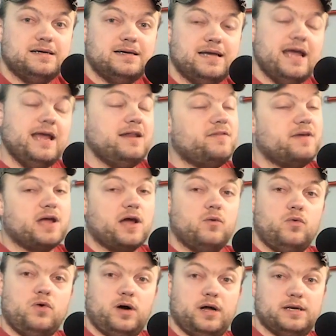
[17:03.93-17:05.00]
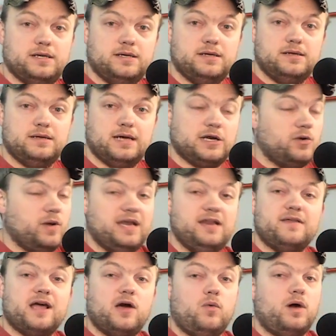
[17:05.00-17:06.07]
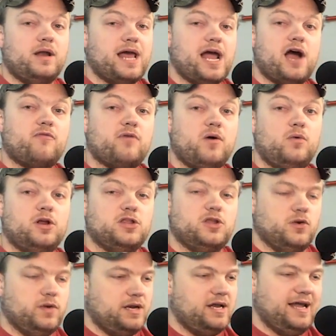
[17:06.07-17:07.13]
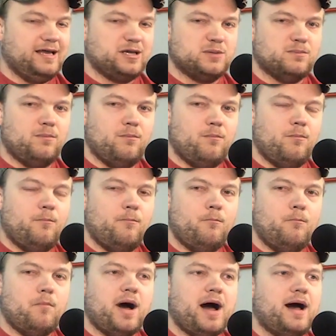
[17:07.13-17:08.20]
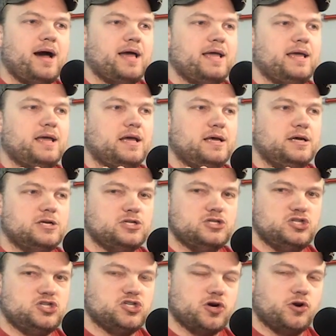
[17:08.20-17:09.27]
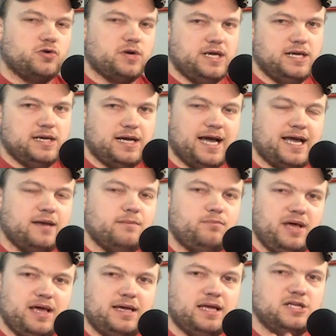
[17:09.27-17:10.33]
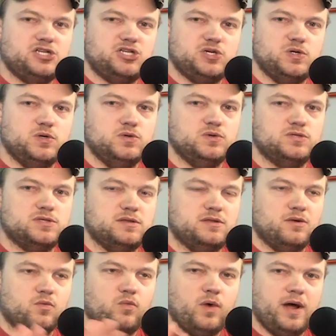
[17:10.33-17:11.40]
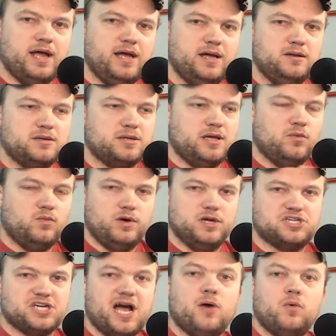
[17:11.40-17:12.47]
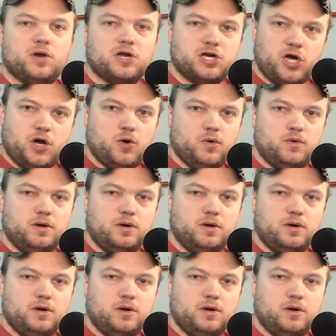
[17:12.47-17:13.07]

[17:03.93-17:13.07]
Anything I want. I can do anything I want, however I want to do it. It's my journey. I can pick and choose the ways in which I want to go.